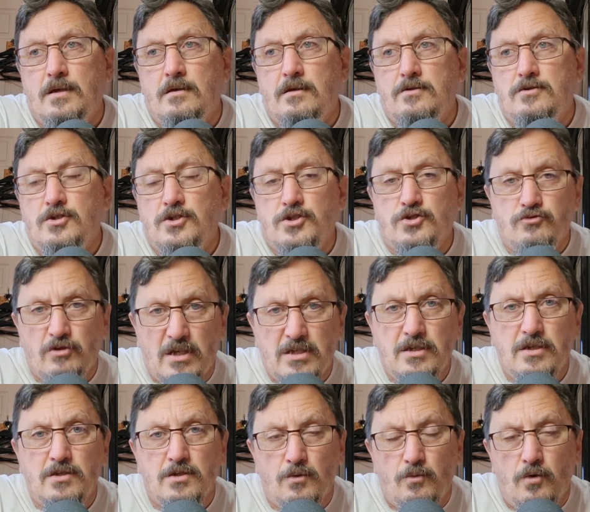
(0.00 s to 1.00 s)

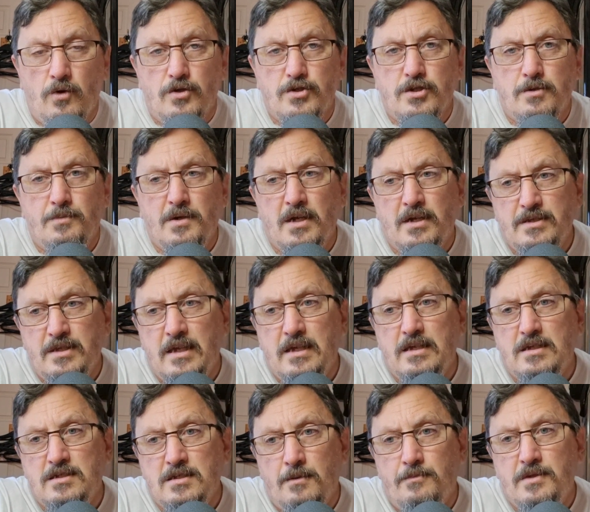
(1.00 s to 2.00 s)
distressing to watch, but I think
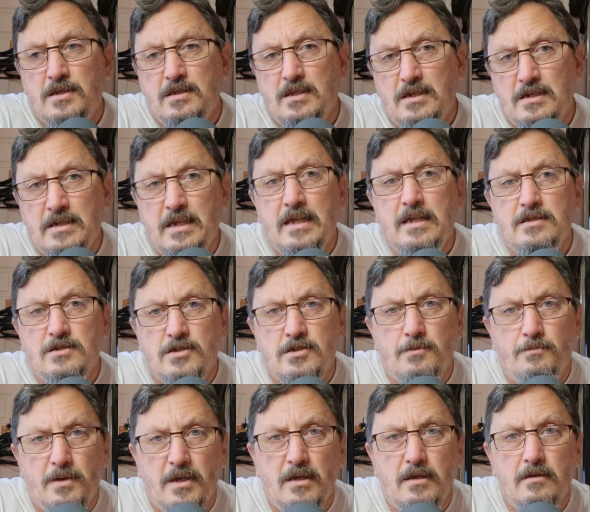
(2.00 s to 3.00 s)
it's something that needs to
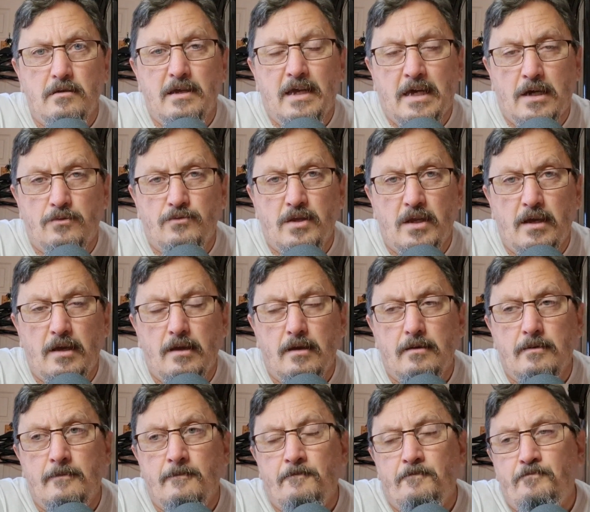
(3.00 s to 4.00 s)
be out there
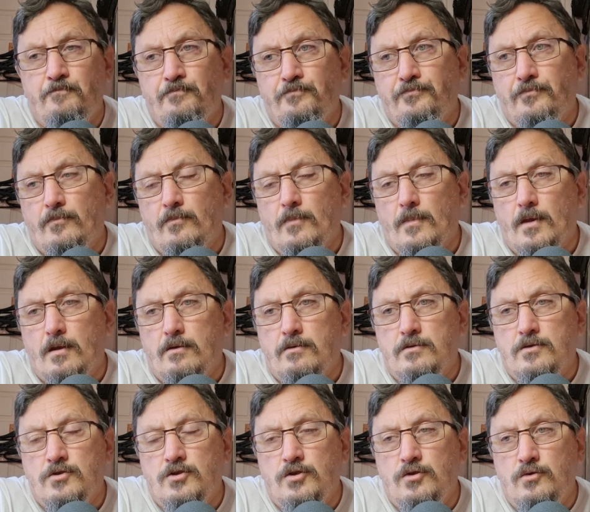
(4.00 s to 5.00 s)

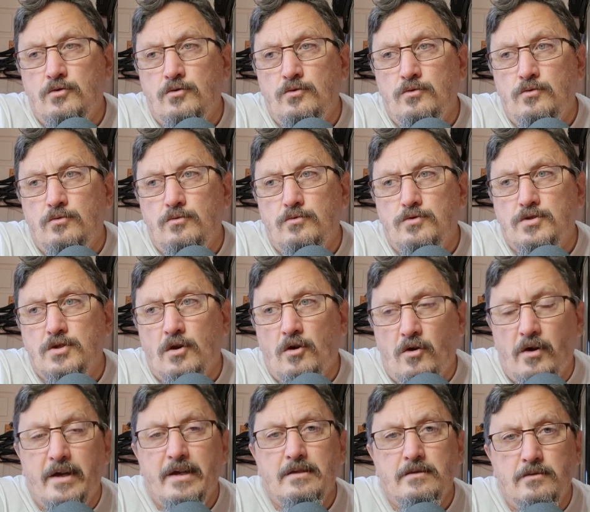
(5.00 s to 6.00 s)
to
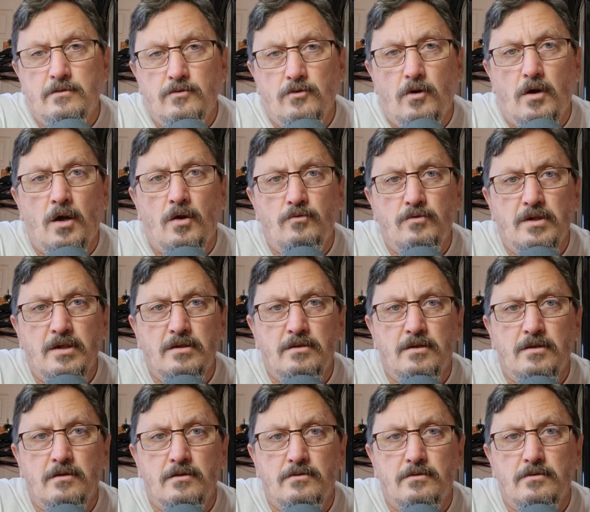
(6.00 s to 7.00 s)
heighten not only
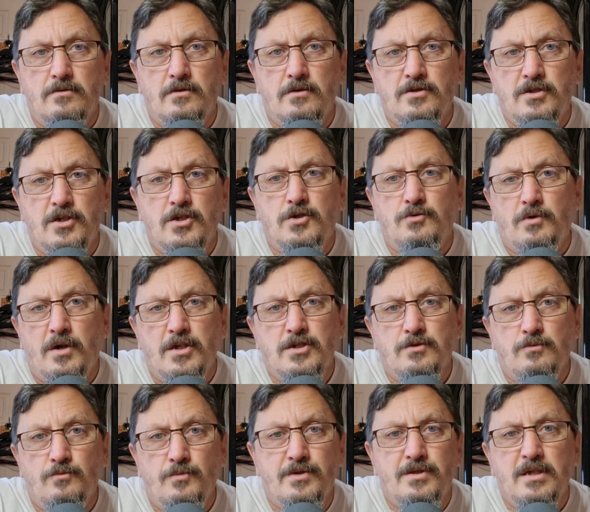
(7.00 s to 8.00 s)
the
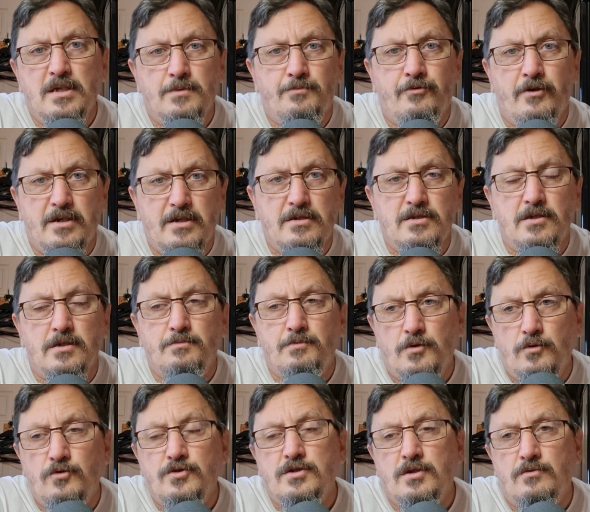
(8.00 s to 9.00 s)
situation with these predators, but
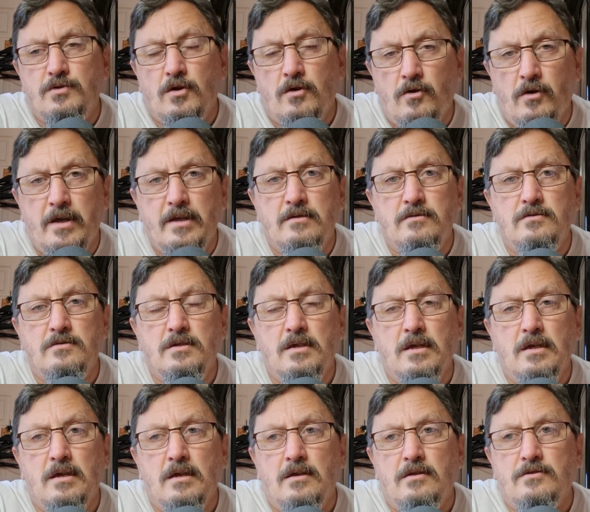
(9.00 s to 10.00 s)
also
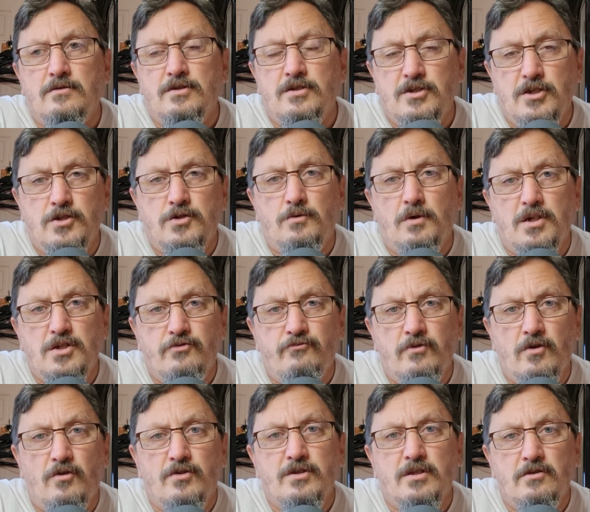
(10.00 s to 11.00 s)
the situation
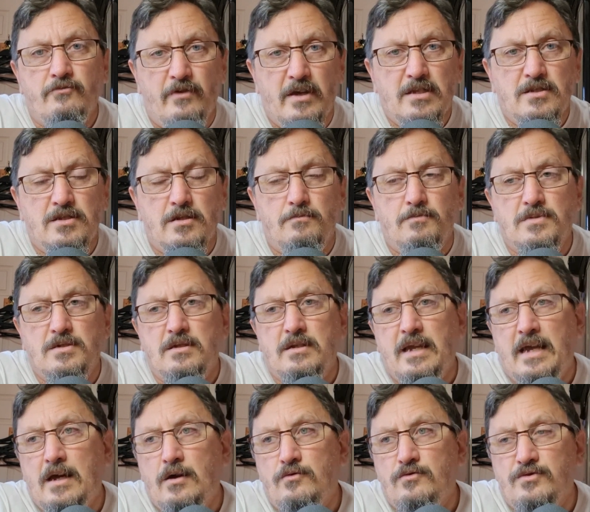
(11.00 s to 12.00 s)
regarding the victims and
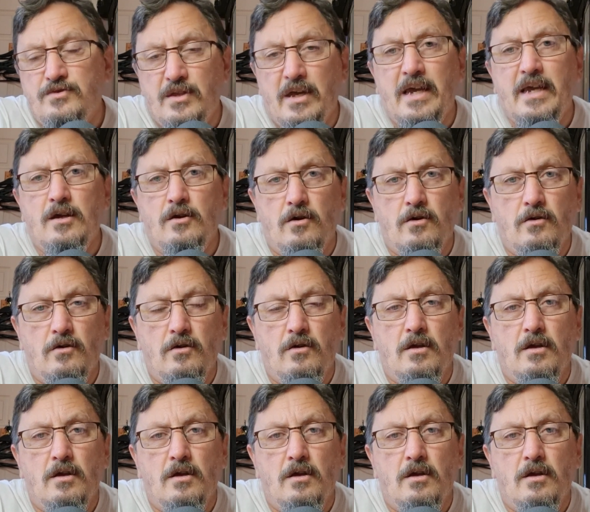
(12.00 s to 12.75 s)
how they are